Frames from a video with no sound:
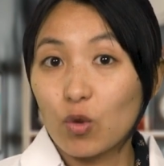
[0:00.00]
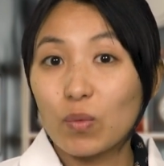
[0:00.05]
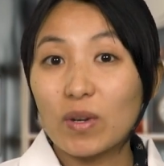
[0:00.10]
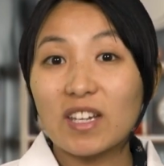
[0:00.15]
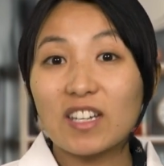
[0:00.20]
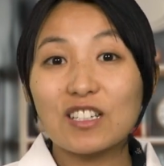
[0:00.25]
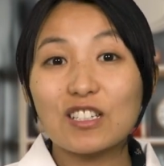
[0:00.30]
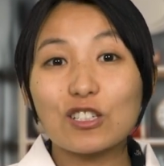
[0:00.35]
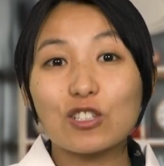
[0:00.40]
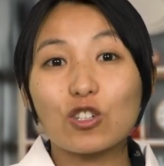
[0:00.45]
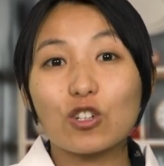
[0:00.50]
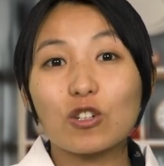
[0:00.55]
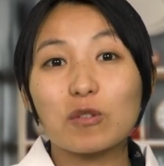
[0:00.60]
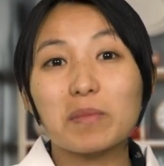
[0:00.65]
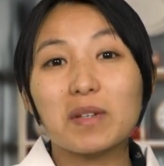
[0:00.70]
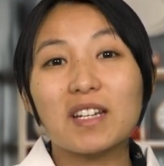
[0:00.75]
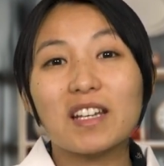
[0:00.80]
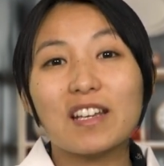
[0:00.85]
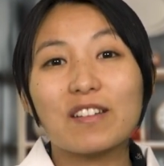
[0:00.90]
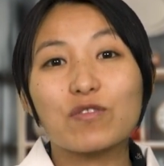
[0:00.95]
we can
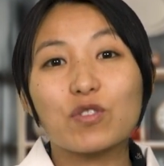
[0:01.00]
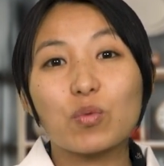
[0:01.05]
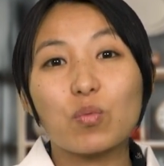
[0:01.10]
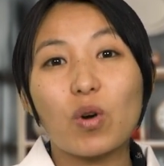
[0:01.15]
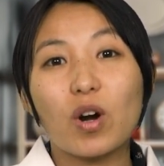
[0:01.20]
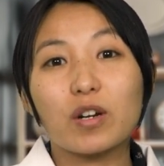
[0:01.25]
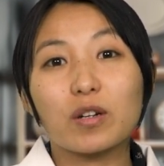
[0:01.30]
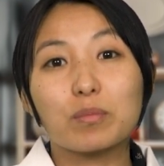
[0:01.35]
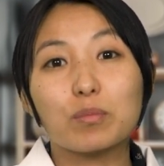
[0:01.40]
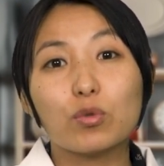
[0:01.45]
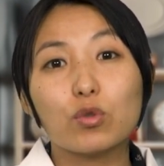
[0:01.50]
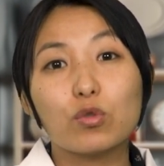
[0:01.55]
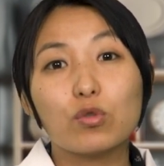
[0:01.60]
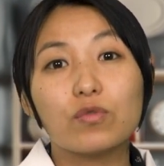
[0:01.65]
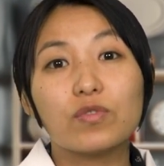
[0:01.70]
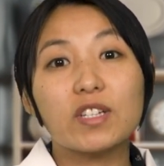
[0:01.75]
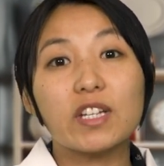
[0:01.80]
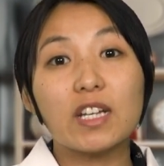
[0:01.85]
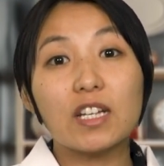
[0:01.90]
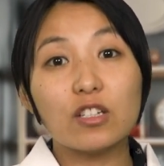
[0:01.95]
determine if the water
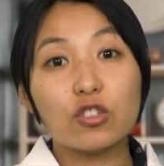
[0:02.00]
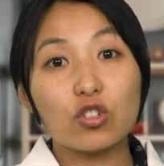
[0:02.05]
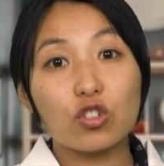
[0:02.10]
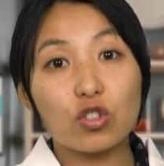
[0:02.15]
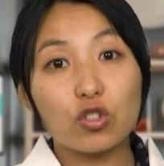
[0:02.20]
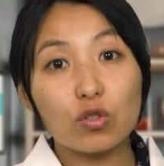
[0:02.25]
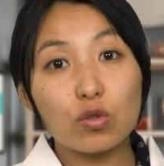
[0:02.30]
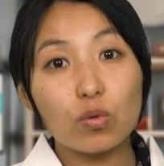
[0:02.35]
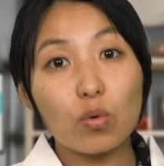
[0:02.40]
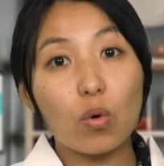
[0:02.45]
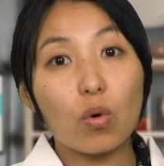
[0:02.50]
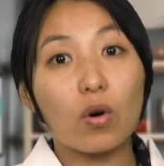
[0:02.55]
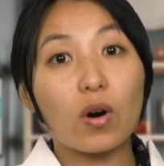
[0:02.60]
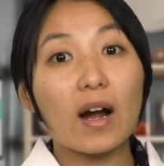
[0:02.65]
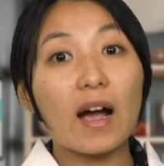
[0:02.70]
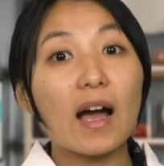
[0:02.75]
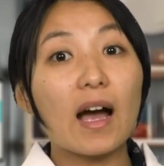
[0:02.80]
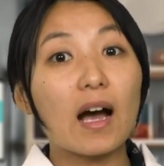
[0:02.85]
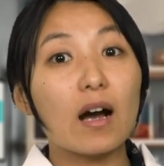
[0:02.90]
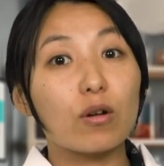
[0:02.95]
moved into
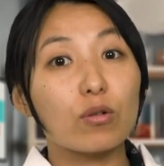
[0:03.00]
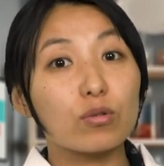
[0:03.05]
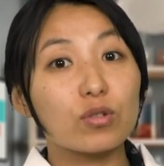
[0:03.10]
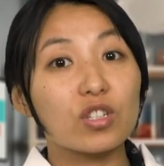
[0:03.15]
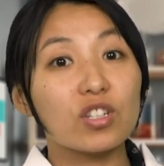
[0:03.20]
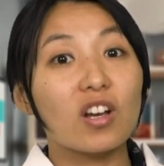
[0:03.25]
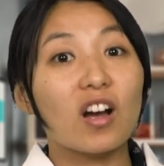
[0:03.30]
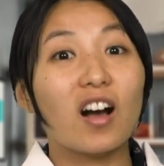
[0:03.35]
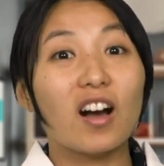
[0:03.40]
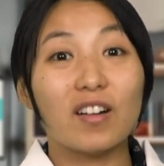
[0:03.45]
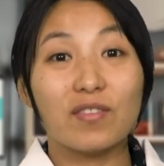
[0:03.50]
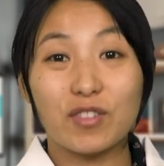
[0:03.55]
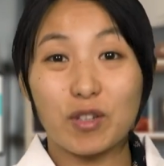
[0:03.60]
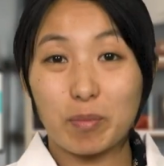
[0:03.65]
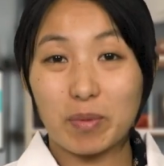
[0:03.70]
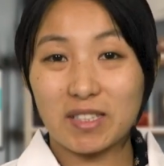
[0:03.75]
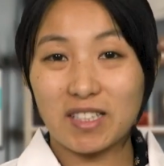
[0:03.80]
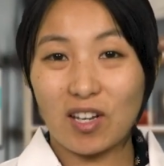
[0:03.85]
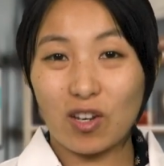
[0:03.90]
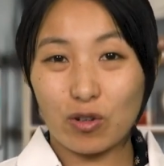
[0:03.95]
or out of the
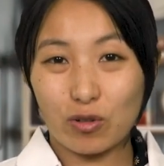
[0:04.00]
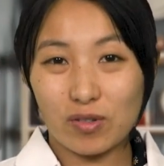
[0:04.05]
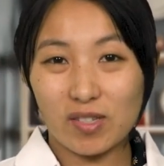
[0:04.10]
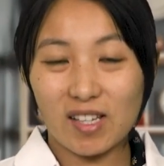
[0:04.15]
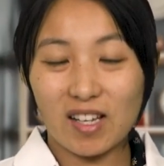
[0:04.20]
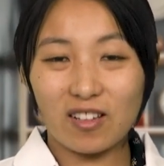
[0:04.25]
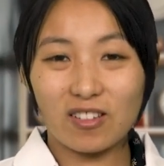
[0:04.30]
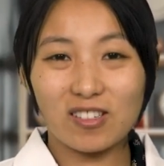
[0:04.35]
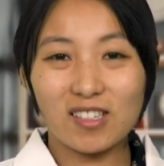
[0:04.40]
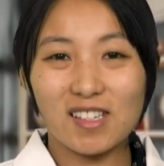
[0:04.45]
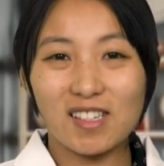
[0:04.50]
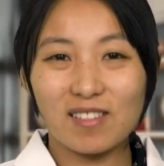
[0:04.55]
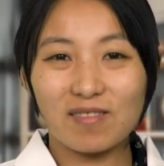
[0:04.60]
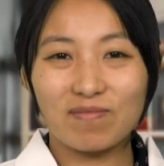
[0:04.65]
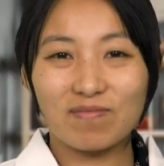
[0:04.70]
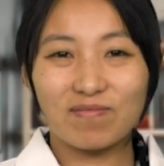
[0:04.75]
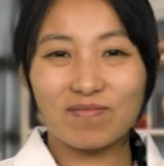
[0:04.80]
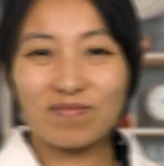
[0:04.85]
potato cells.